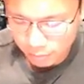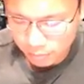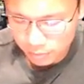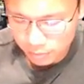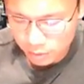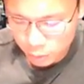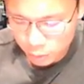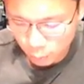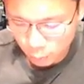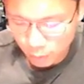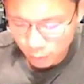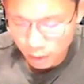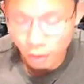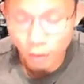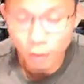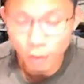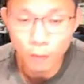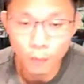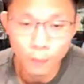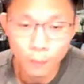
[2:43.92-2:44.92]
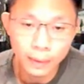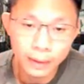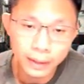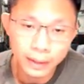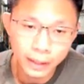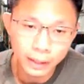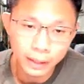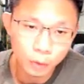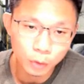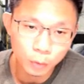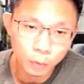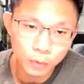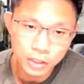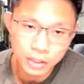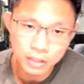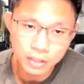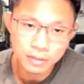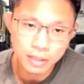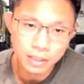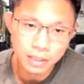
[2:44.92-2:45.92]
sold out of 192, which gives
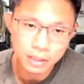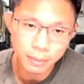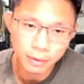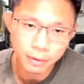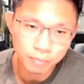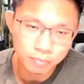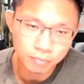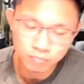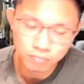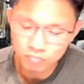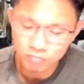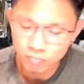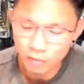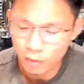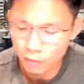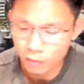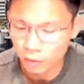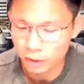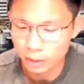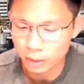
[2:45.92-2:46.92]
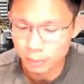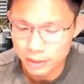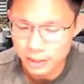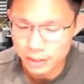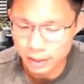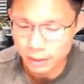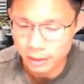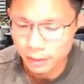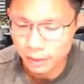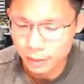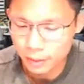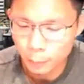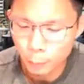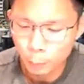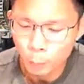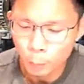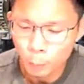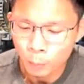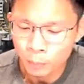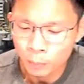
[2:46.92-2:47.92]
us about 40%.
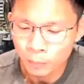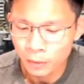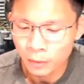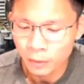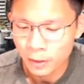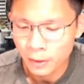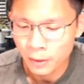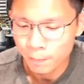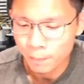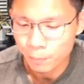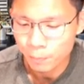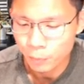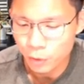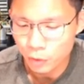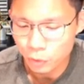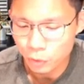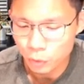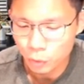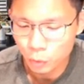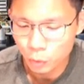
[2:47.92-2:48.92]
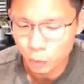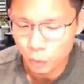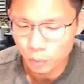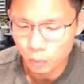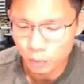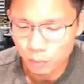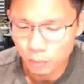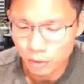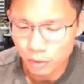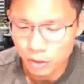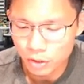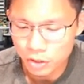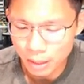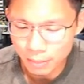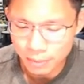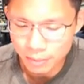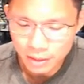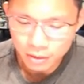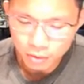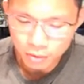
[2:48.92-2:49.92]
Not too
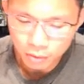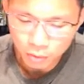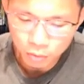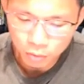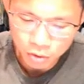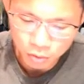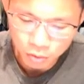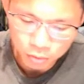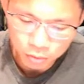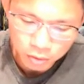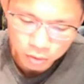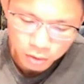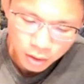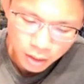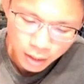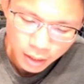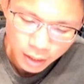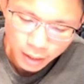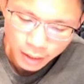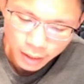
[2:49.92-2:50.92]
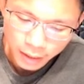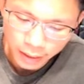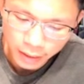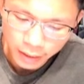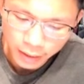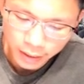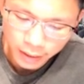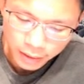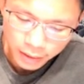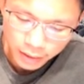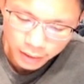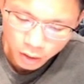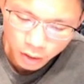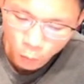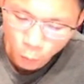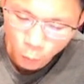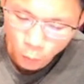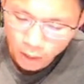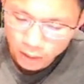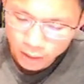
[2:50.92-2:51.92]
shabby also. And the
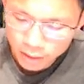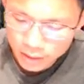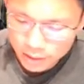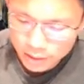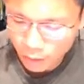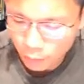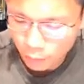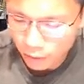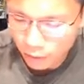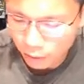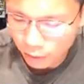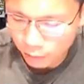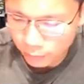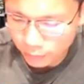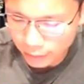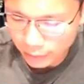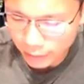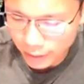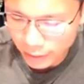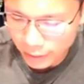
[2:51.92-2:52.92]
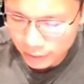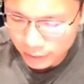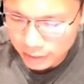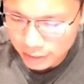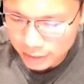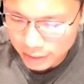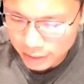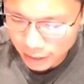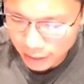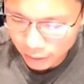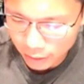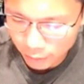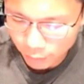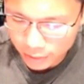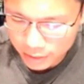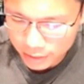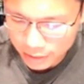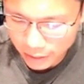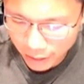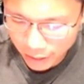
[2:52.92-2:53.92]
ones that we are looking at, these are the ones
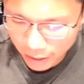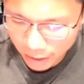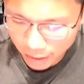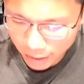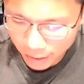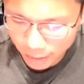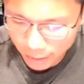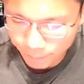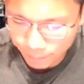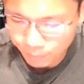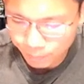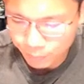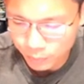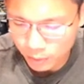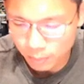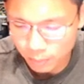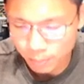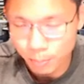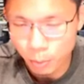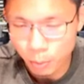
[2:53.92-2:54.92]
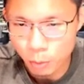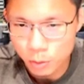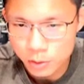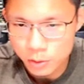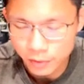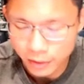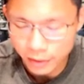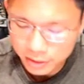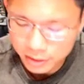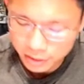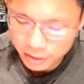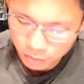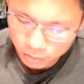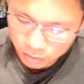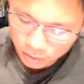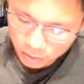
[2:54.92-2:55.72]
that are the post-fire sale.